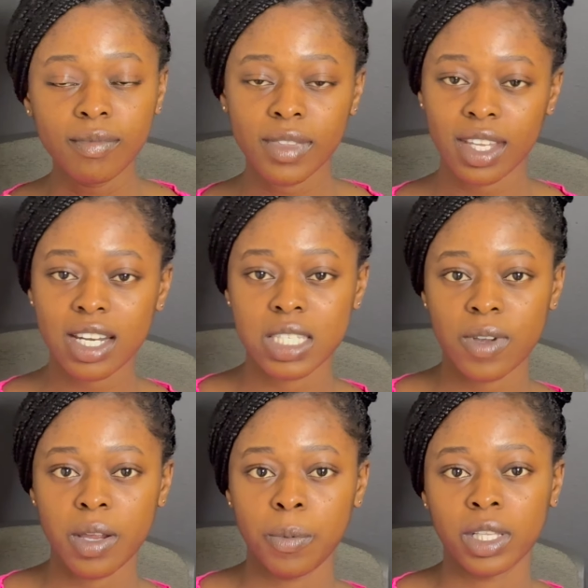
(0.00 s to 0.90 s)
That is
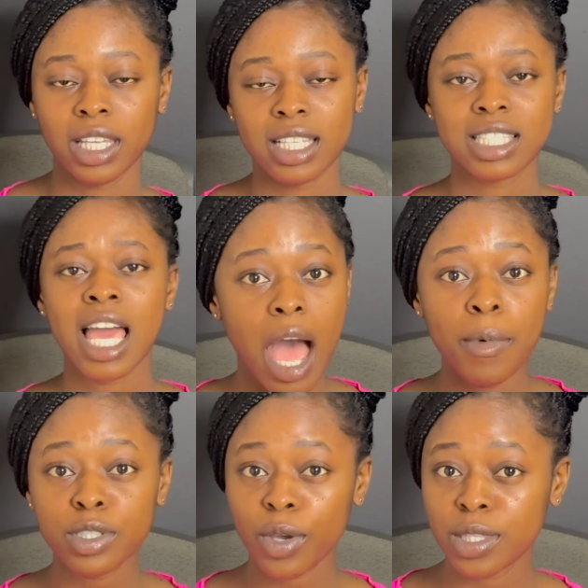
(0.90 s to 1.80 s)
very important. I'm
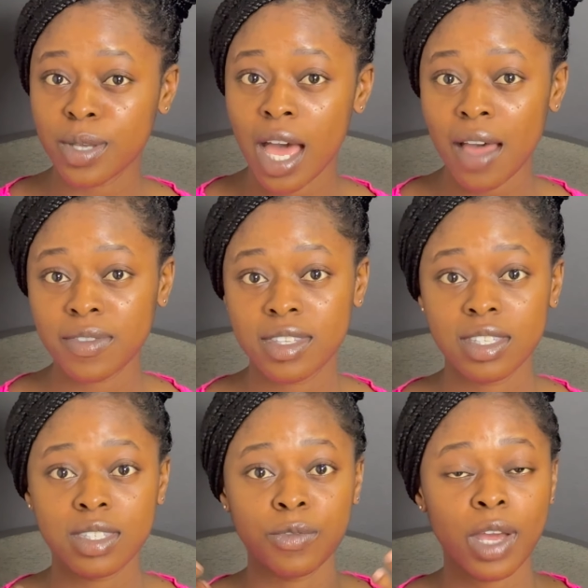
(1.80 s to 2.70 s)
also going to have
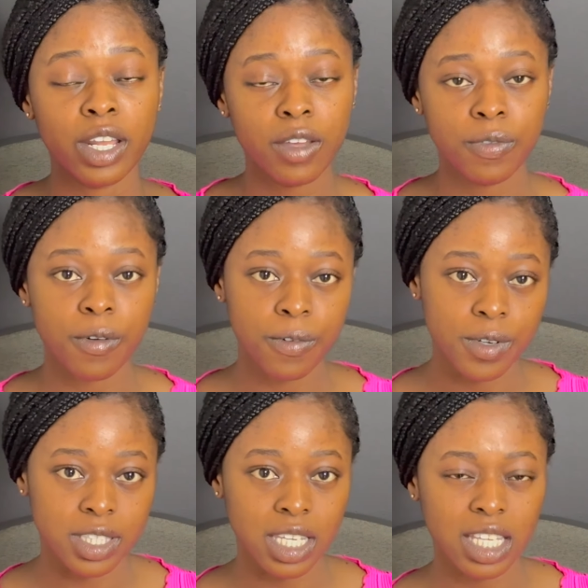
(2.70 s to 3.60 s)
this if you are looking for
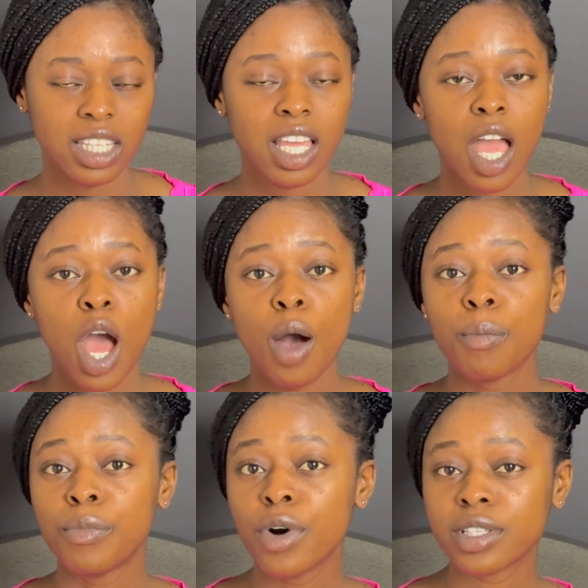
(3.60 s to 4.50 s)
funding.
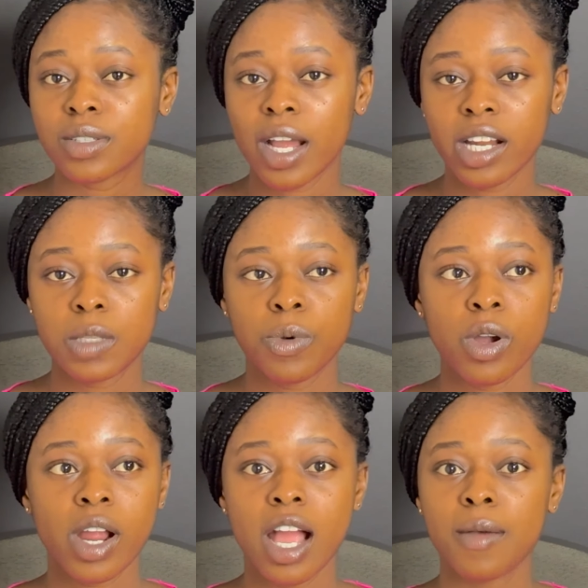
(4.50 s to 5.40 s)
Most graduate
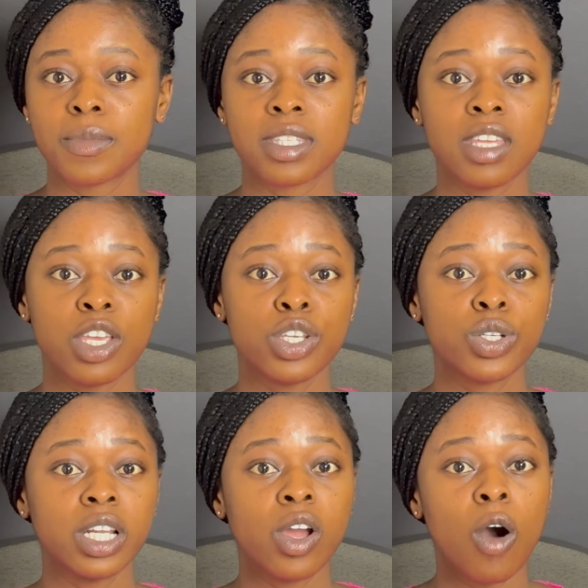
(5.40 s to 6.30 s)
programs, they
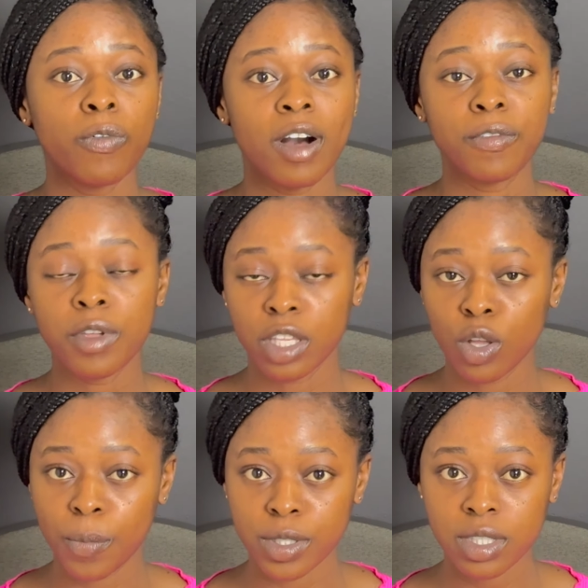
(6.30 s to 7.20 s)
usually offer funding
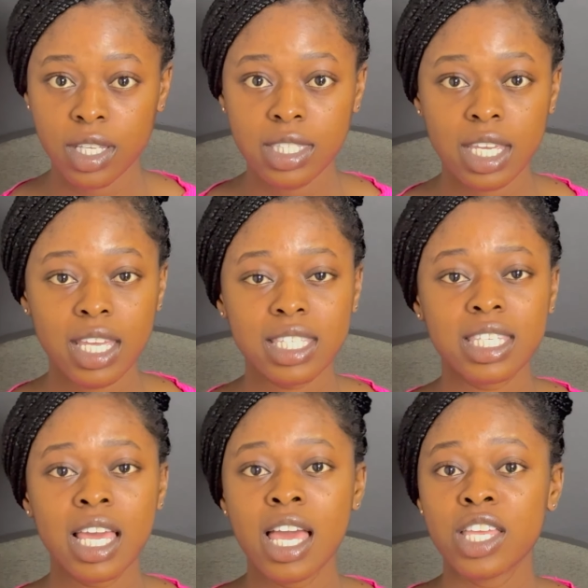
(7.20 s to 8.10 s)
opportunities
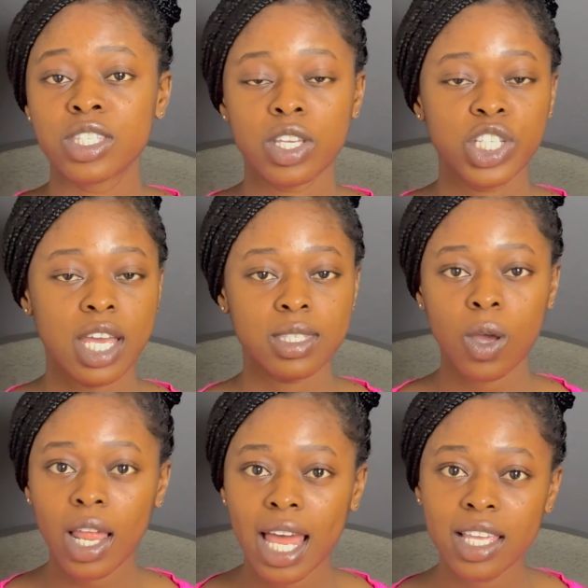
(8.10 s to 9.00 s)
such as
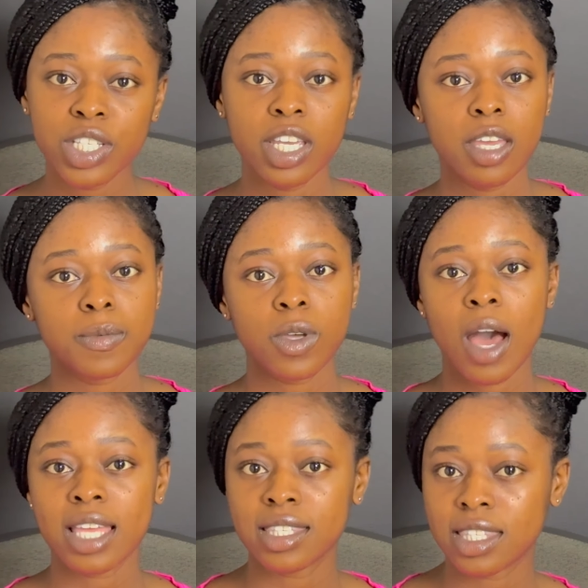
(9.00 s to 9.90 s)
scholarships or
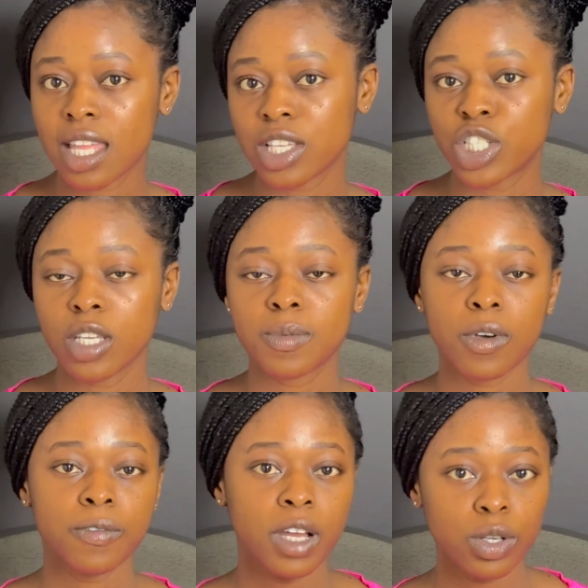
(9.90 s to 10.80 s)
assistantships
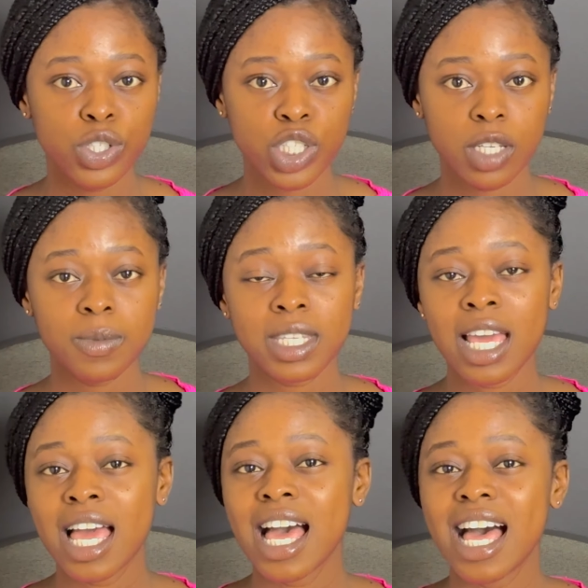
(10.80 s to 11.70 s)
or fellowships.
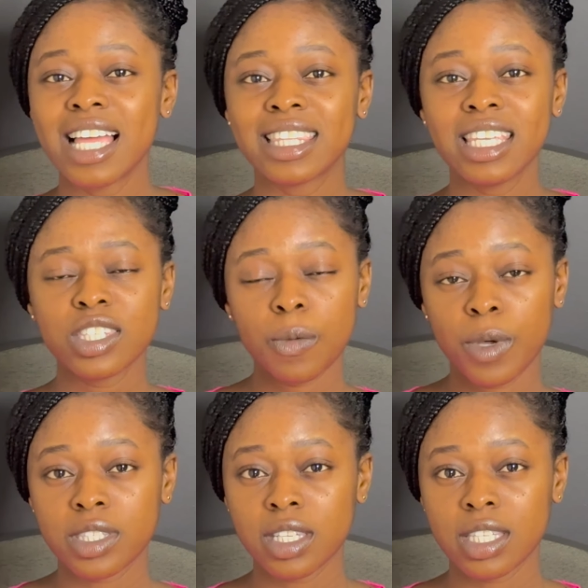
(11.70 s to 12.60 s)
And these
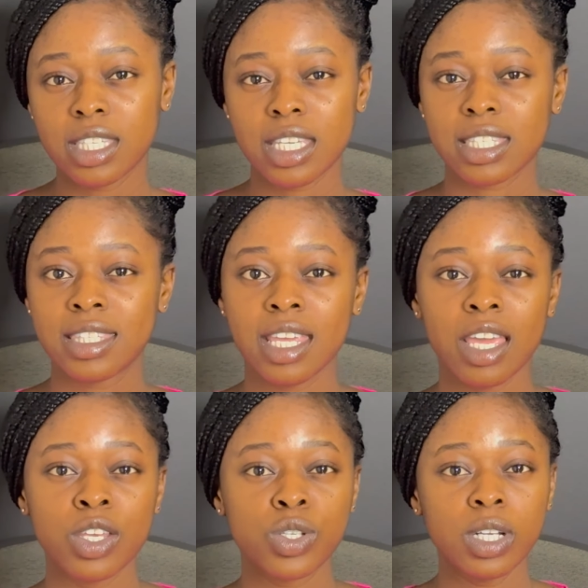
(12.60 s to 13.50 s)
opportunities, they
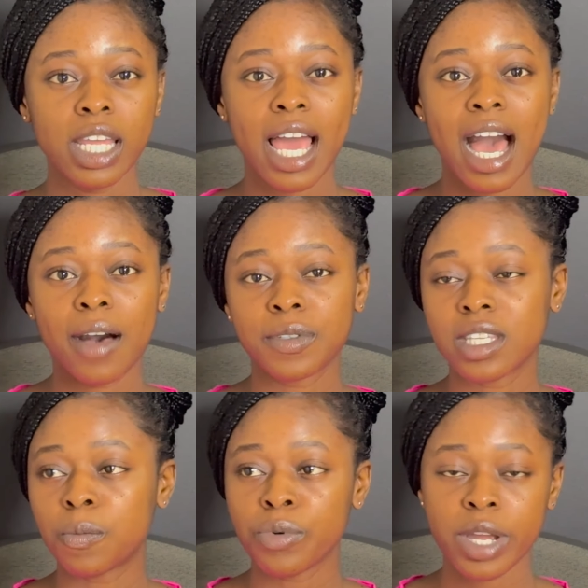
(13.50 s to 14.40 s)
usually have
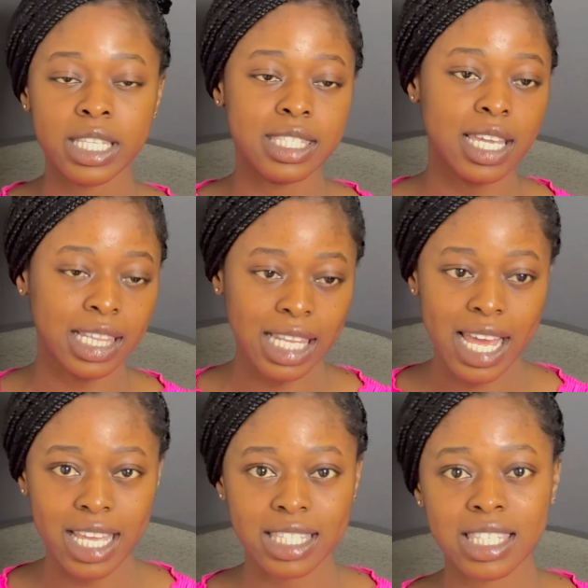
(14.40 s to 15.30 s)
separate
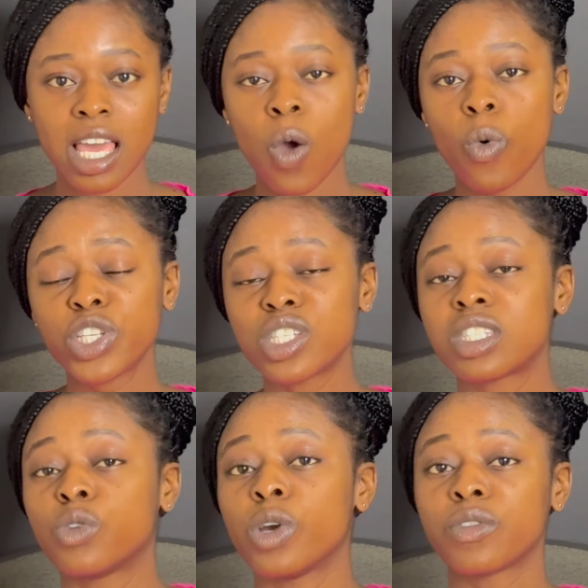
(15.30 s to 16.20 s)
deadlines which is
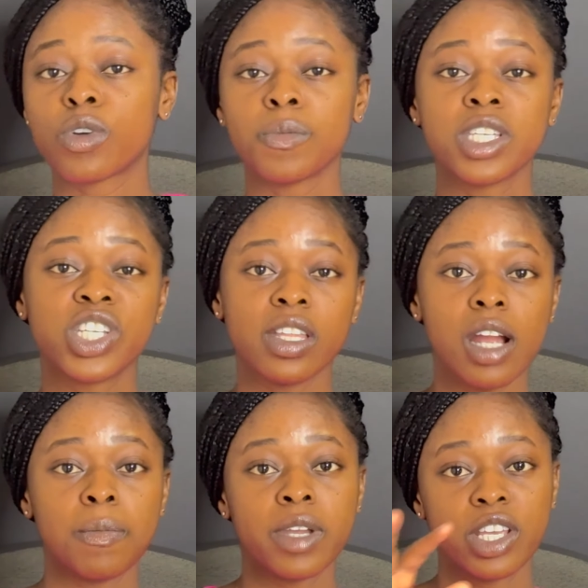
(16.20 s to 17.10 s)
different from the general
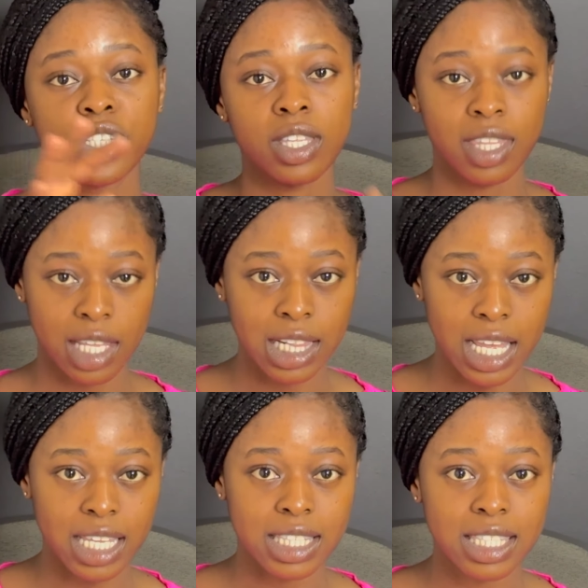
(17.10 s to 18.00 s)
application
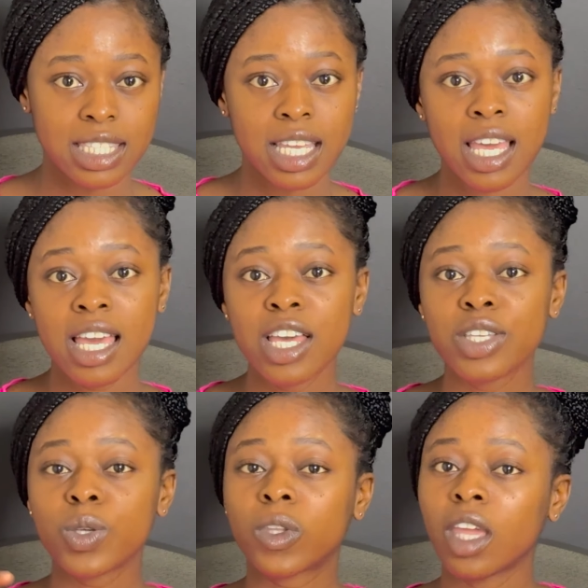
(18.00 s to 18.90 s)
deadline.
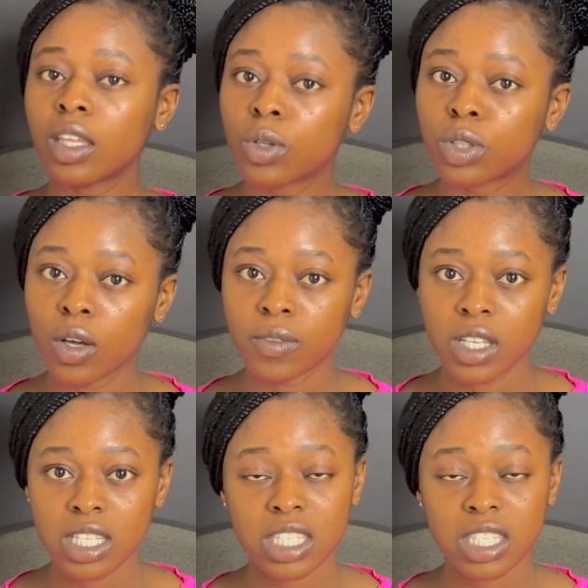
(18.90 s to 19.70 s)
So take note of this.